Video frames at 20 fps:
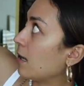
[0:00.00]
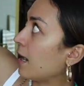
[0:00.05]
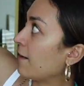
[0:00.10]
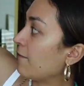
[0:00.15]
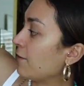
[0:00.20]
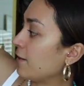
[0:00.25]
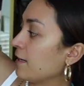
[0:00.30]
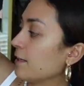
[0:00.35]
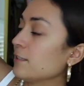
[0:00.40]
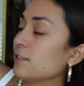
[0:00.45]
I
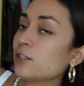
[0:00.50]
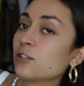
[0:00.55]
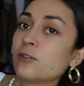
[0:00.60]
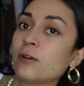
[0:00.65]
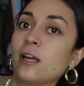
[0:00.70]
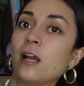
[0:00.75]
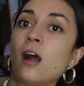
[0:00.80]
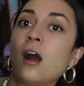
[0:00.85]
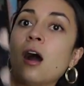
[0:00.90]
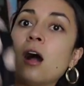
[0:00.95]
feel like it's a
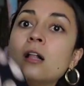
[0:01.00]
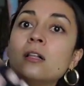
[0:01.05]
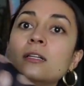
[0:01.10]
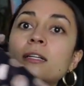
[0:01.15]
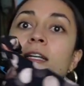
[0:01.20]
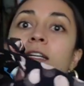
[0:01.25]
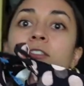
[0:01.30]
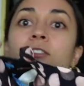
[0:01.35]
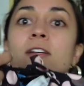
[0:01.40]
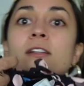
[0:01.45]
great
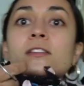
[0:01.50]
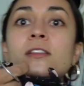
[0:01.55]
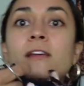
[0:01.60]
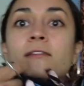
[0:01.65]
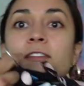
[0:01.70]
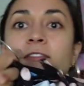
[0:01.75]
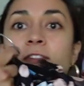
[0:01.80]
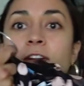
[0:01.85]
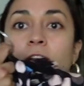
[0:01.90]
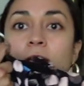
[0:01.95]
holiday dress. I
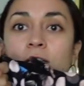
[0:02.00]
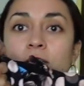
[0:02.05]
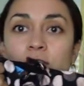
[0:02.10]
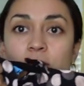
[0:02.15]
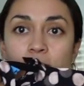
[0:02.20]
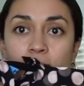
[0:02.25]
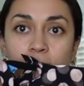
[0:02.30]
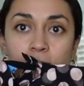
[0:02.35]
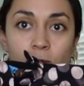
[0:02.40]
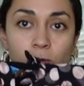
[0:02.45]
haven't even gotten a
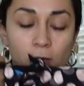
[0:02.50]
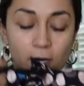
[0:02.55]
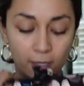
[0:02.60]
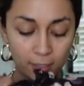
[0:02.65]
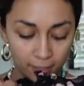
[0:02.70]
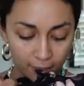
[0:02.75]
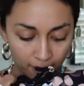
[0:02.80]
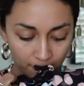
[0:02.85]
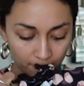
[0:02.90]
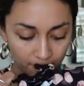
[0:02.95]
chance to wear
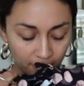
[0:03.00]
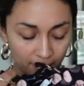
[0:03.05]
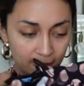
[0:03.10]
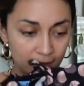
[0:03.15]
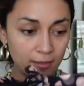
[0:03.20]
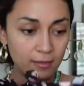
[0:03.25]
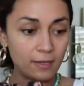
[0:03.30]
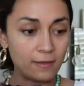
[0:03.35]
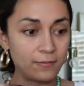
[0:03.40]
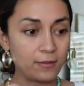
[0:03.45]
it yet, but I
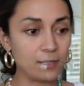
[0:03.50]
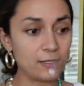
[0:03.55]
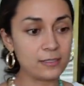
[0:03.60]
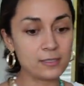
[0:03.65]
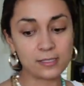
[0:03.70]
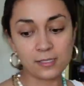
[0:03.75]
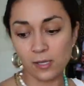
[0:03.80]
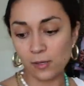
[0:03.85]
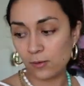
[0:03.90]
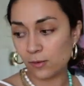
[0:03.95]
love it,
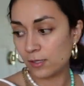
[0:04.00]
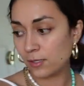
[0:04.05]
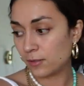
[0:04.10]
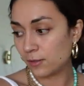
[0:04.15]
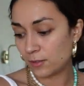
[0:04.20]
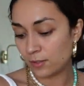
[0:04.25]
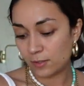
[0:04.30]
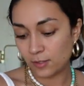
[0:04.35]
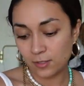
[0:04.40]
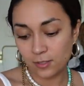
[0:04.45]
so
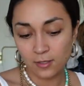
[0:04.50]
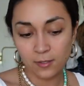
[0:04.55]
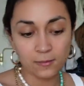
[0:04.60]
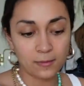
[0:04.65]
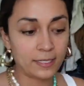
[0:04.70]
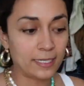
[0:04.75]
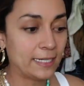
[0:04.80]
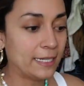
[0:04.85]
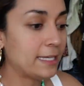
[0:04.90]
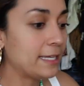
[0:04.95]

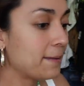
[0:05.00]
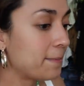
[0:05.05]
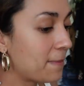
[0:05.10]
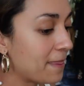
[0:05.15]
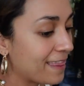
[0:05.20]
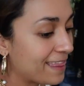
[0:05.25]
I'm gonna keep